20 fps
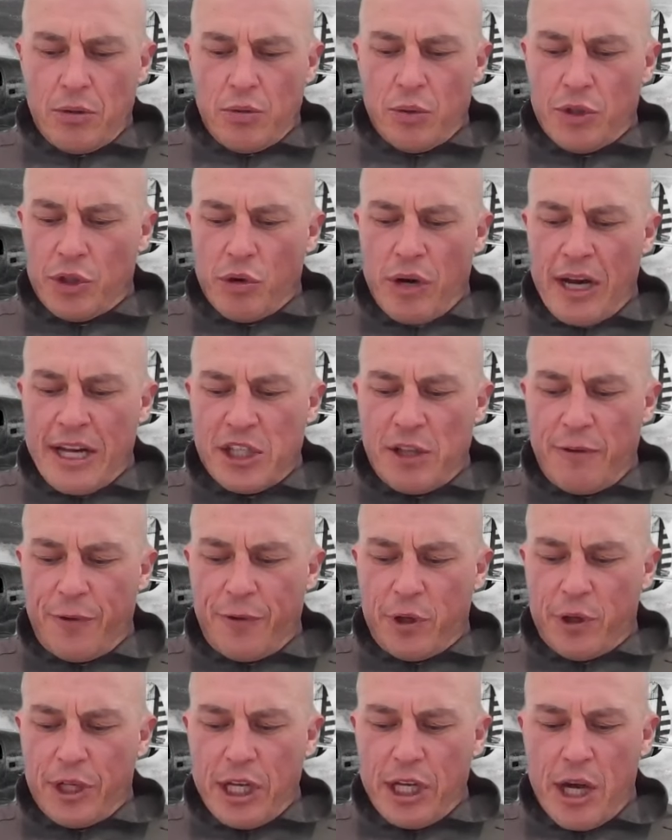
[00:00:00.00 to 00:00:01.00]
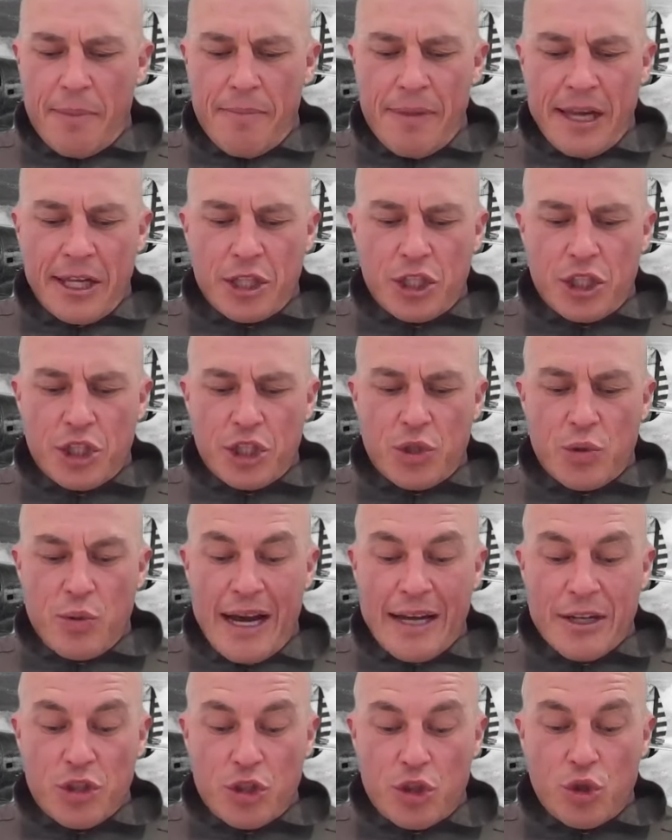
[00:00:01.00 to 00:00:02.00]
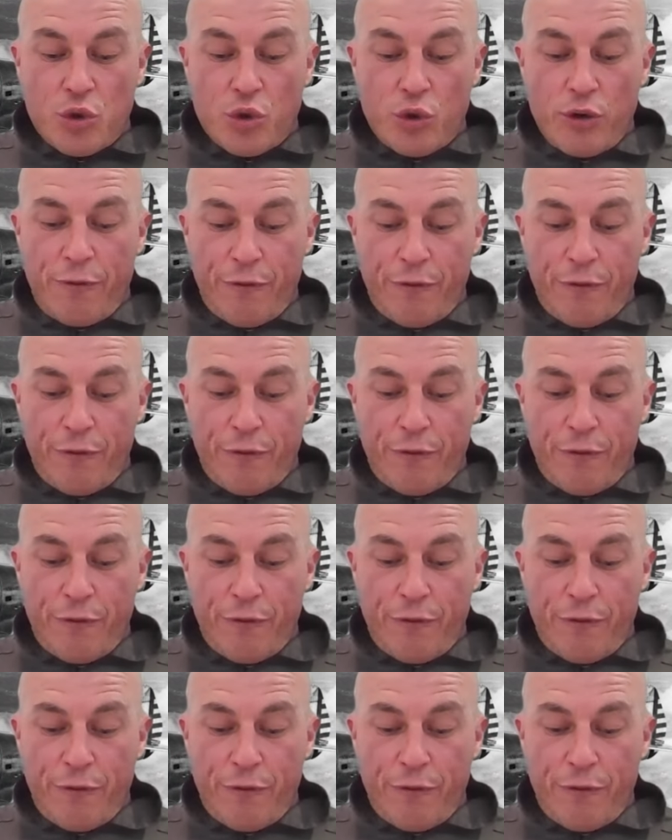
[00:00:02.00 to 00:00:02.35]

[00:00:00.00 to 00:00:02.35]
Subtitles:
With great difficulty, I managed to undo